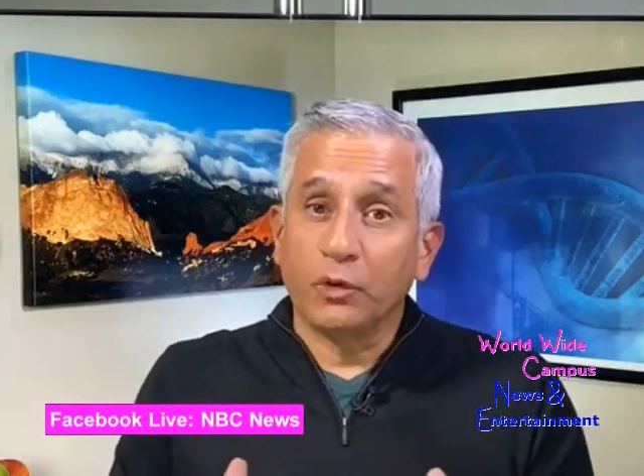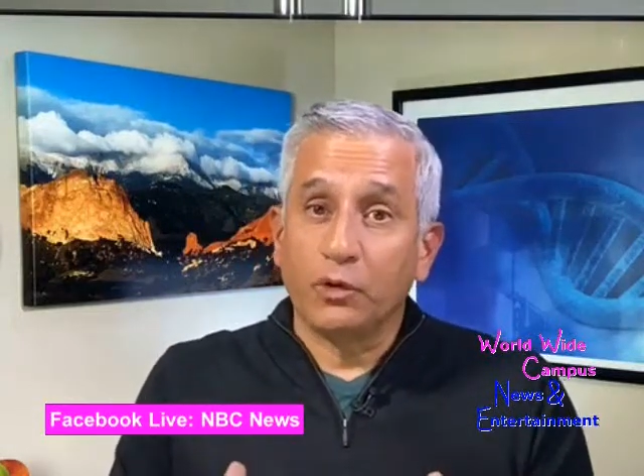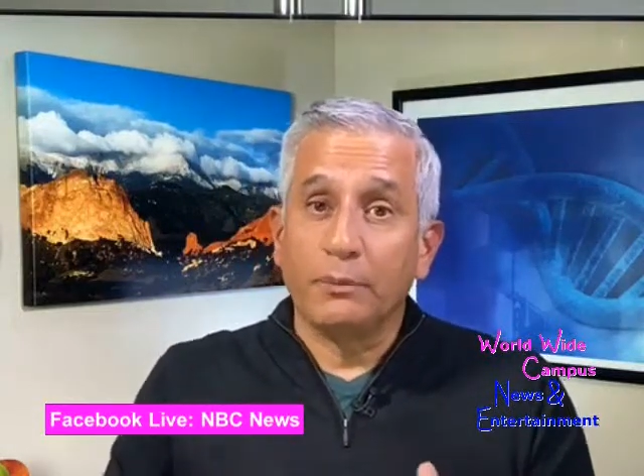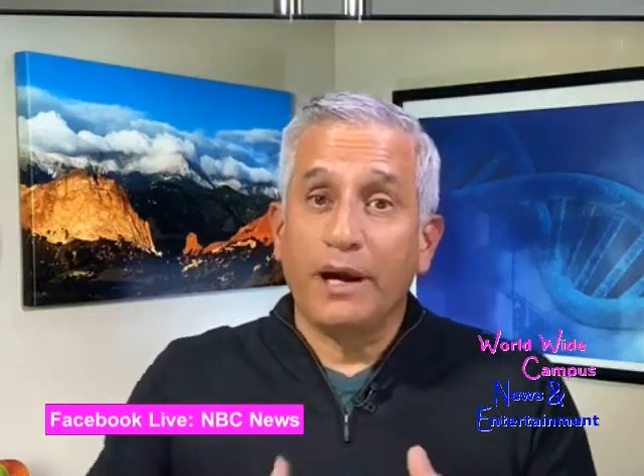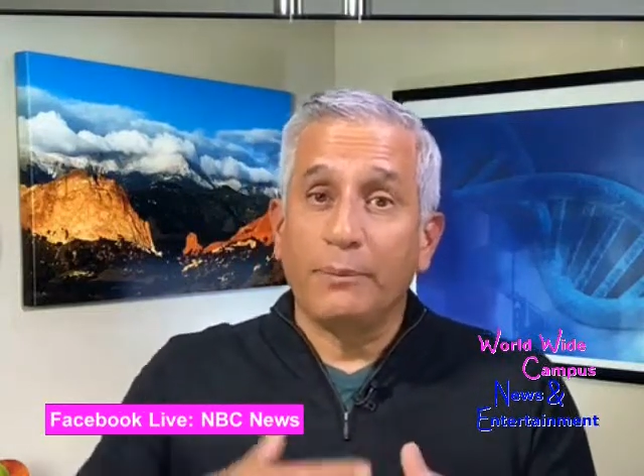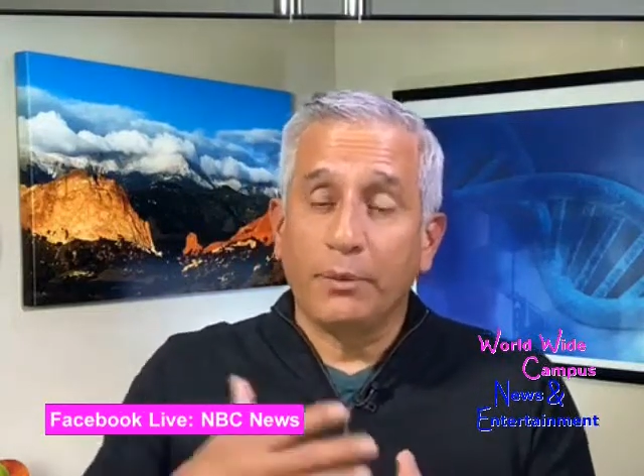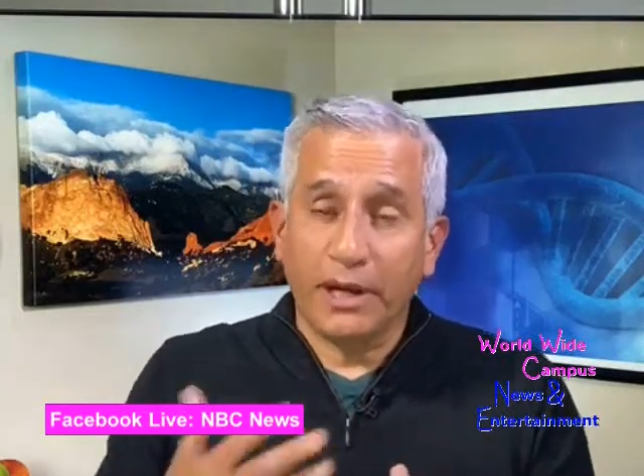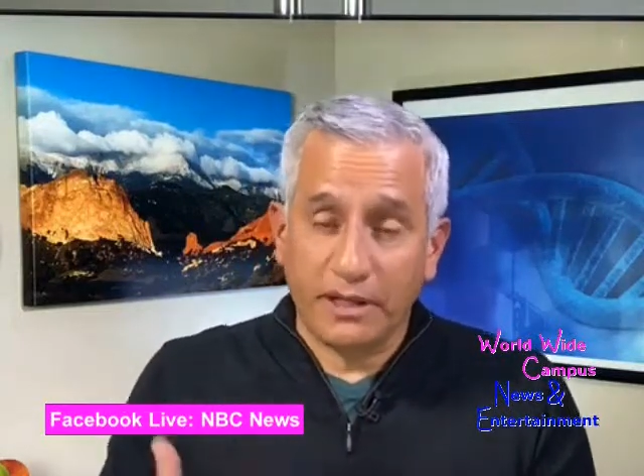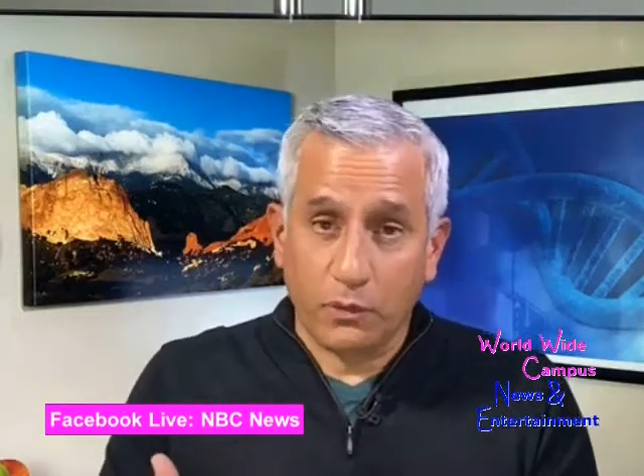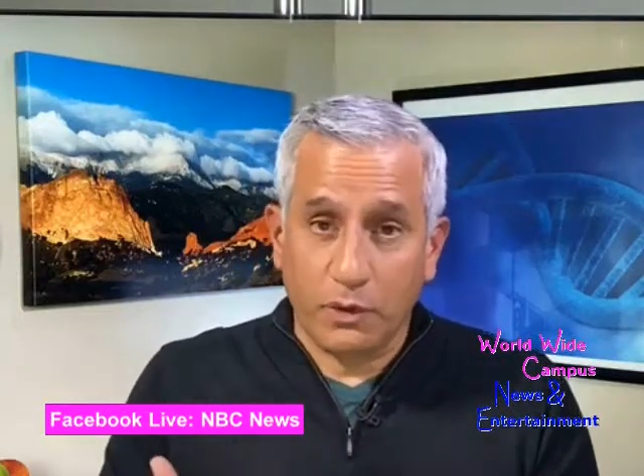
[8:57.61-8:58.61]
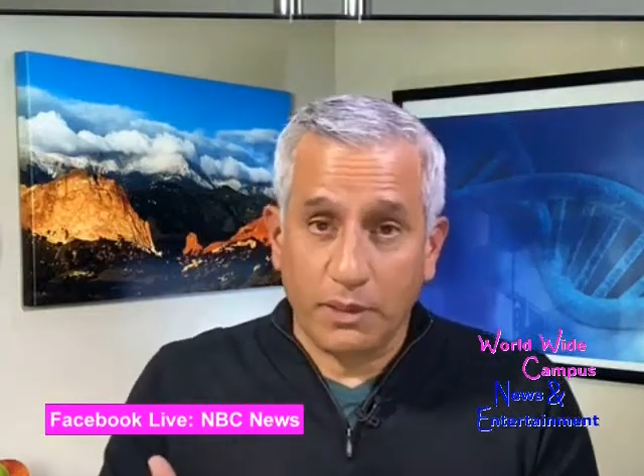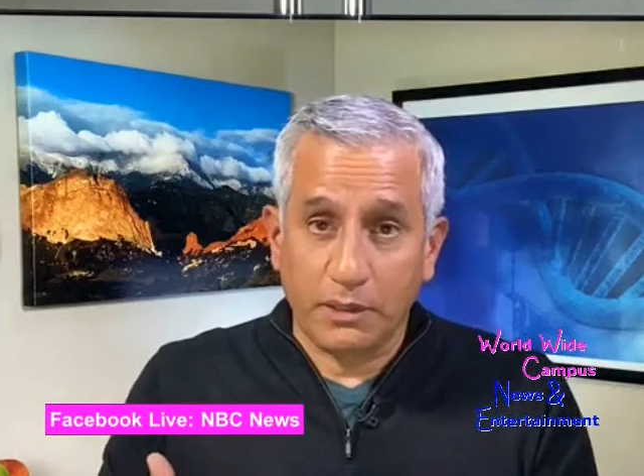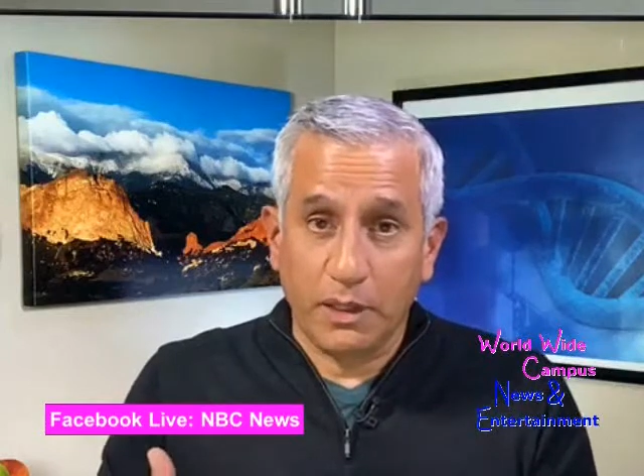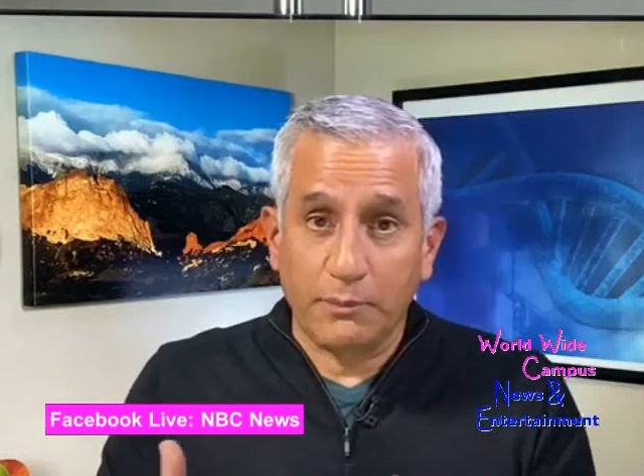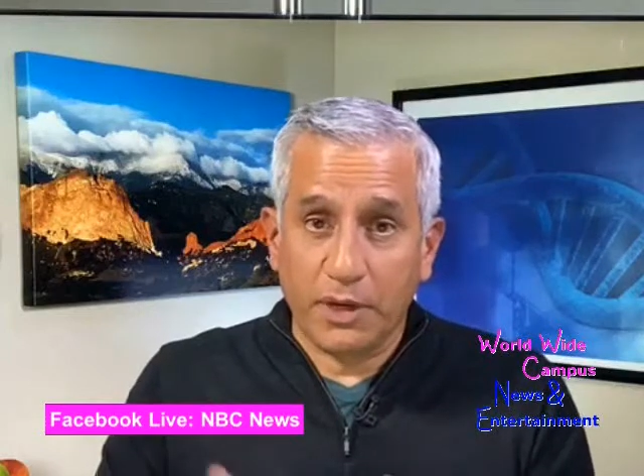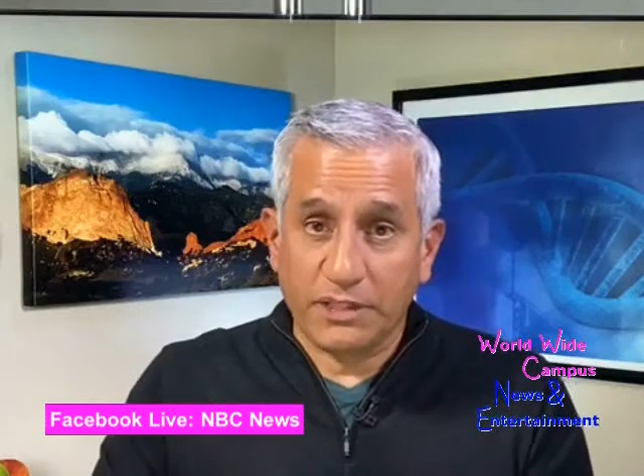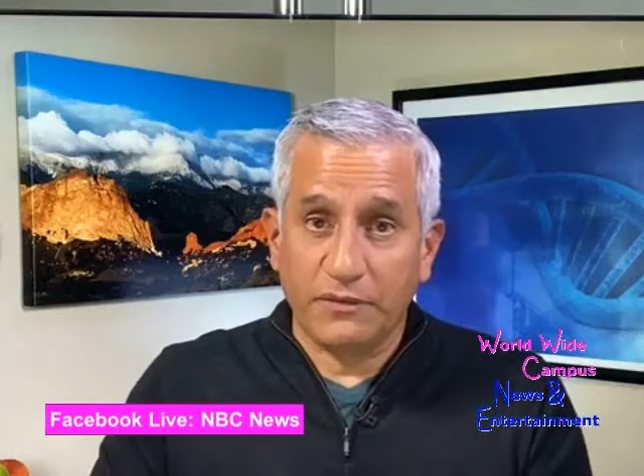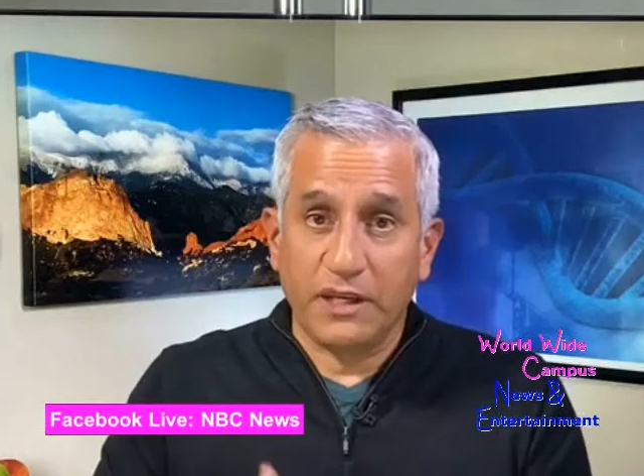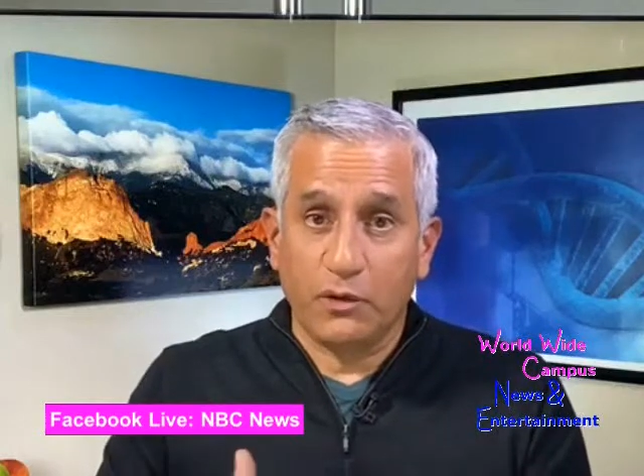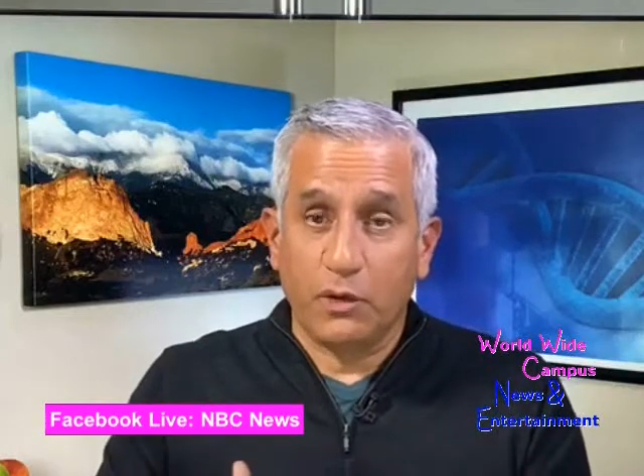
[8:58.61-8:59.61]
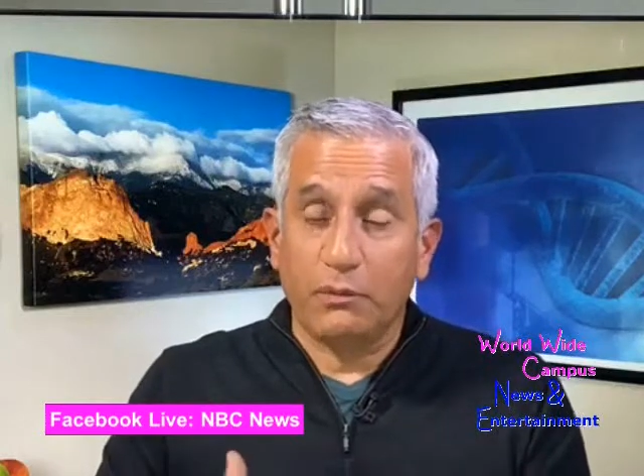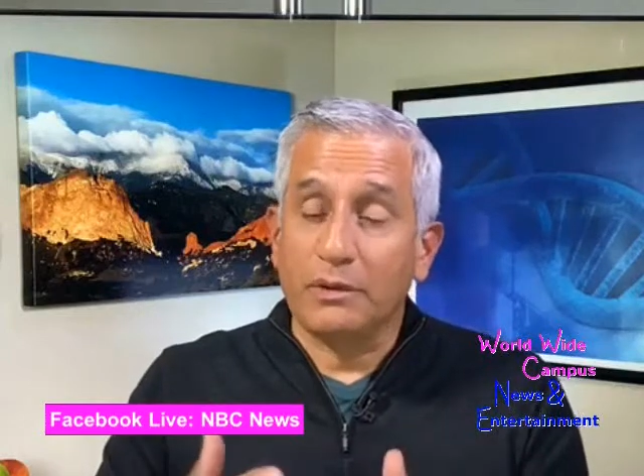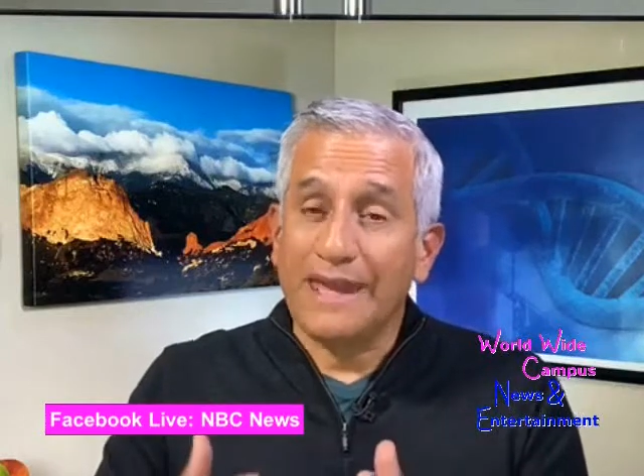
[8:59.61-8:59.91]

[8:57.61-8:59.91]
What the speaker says: were about pregnant women and breastfeeding women.